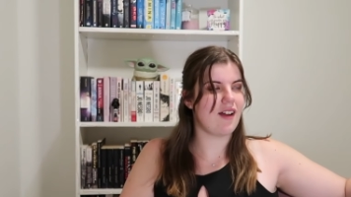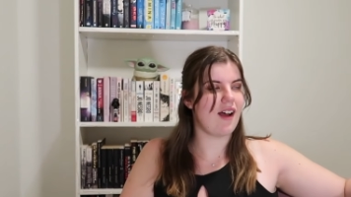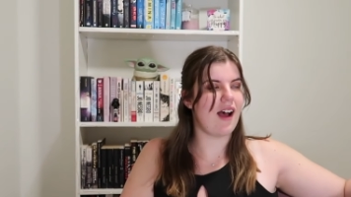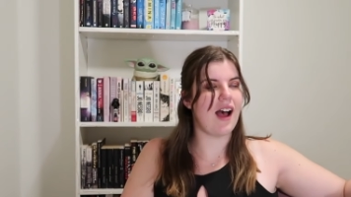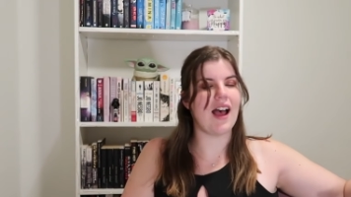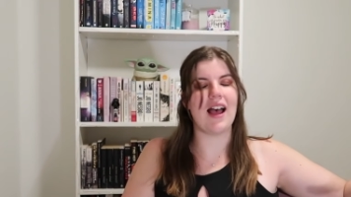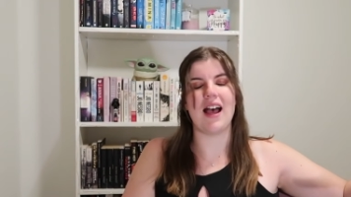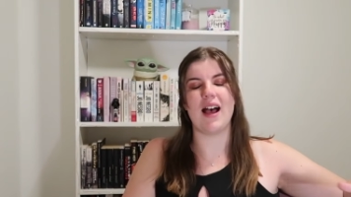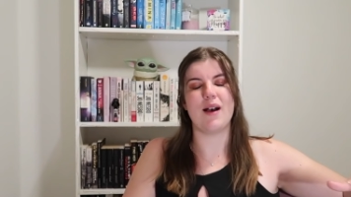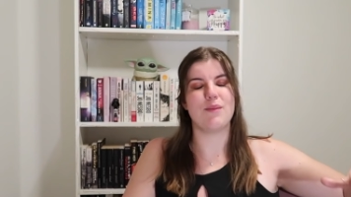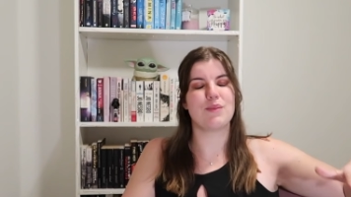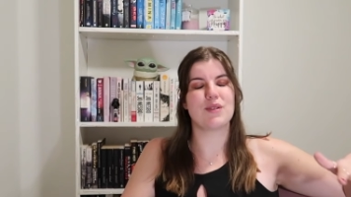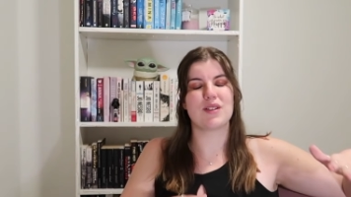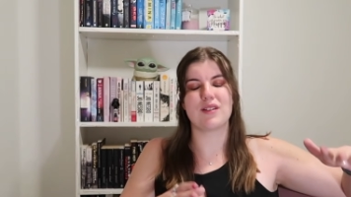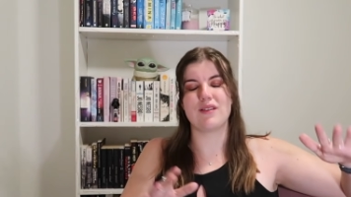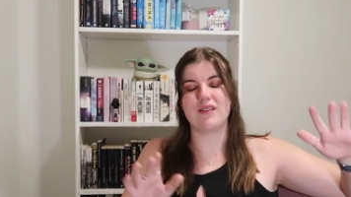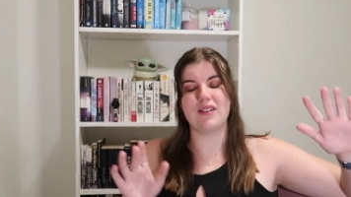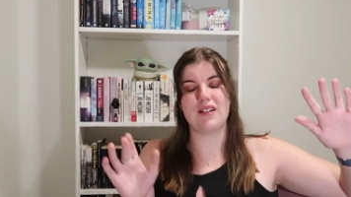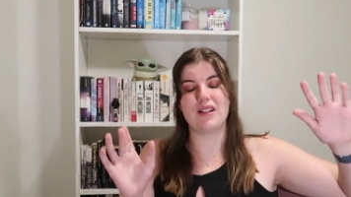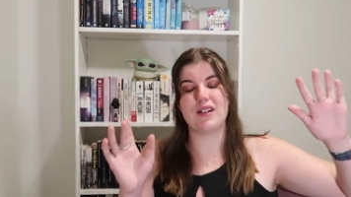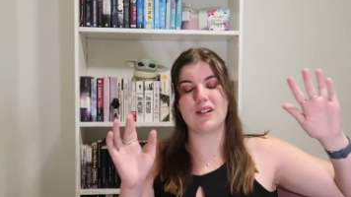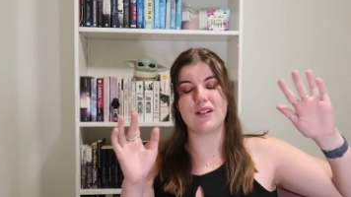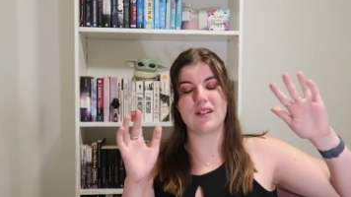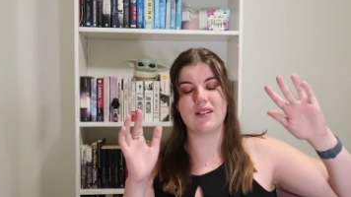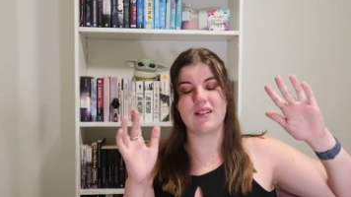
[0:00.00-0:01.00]
I
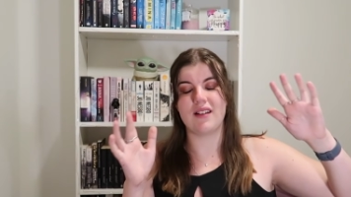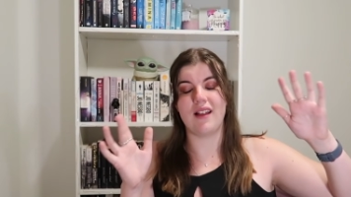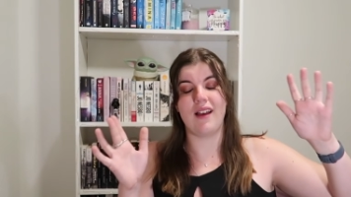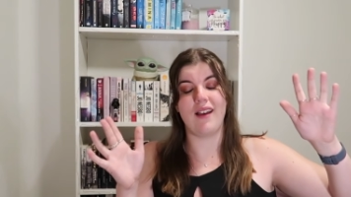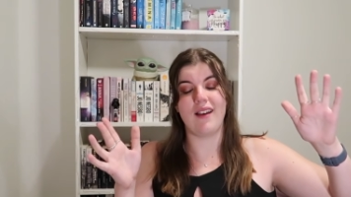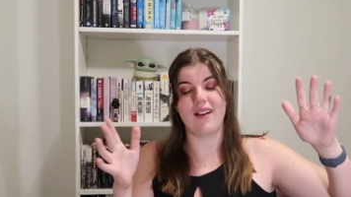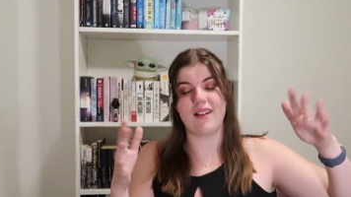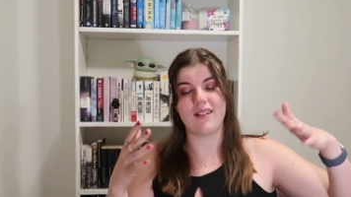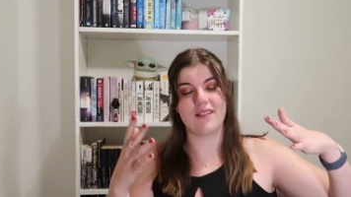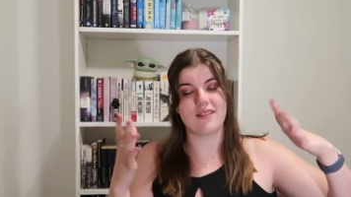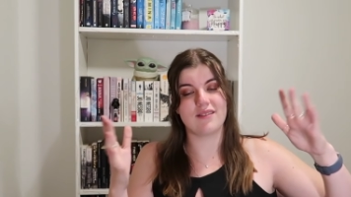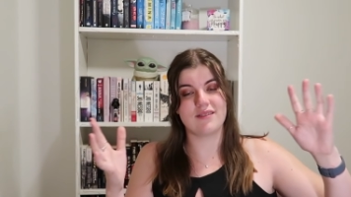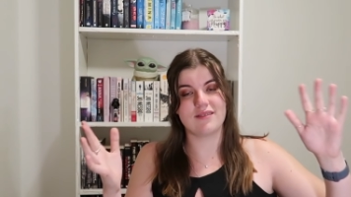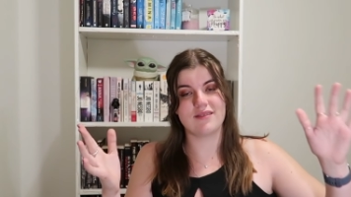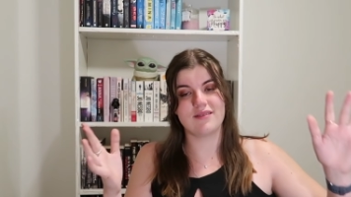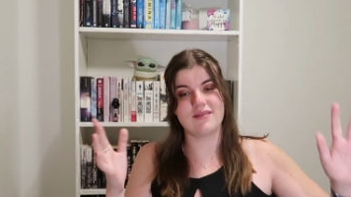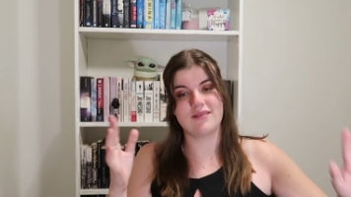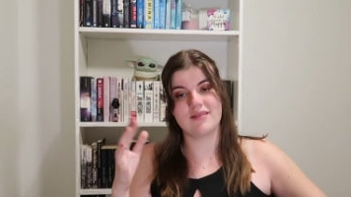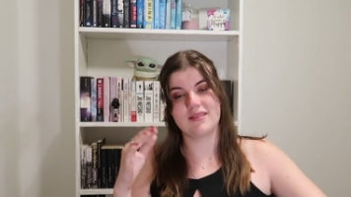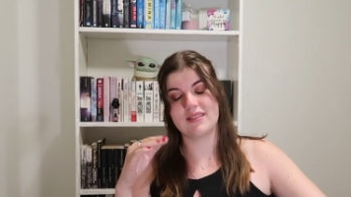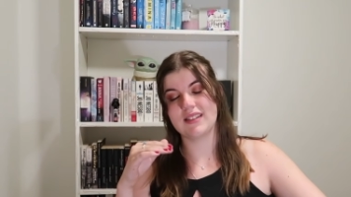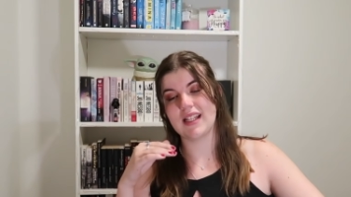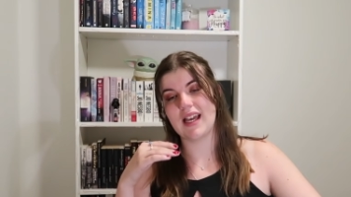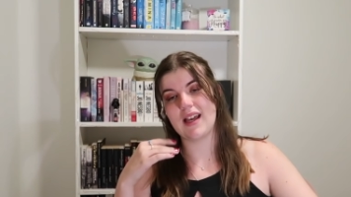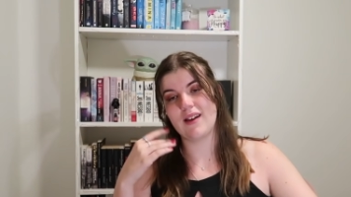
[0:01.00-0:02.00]
absolutely, like,
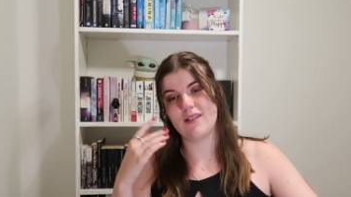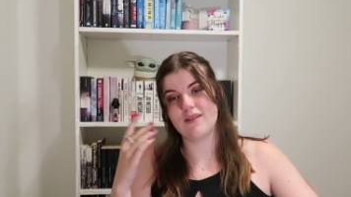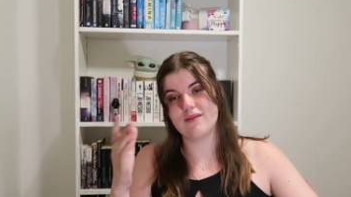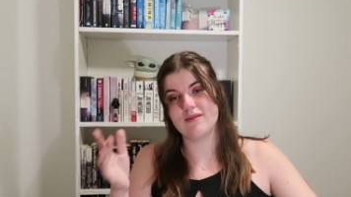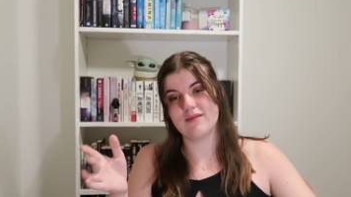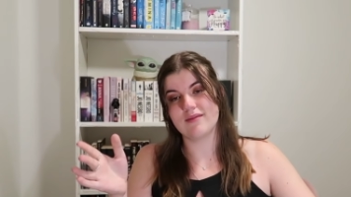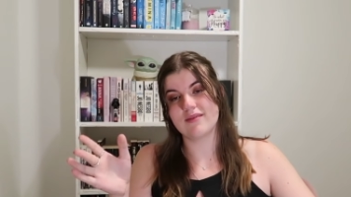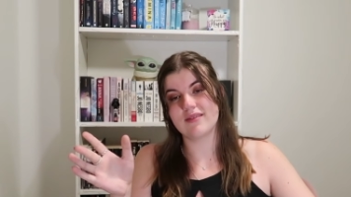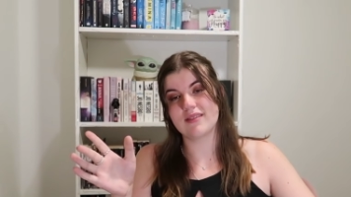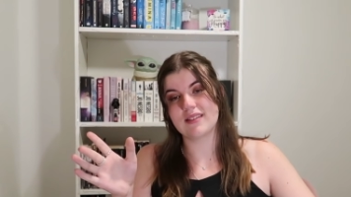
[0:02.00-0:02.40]
that,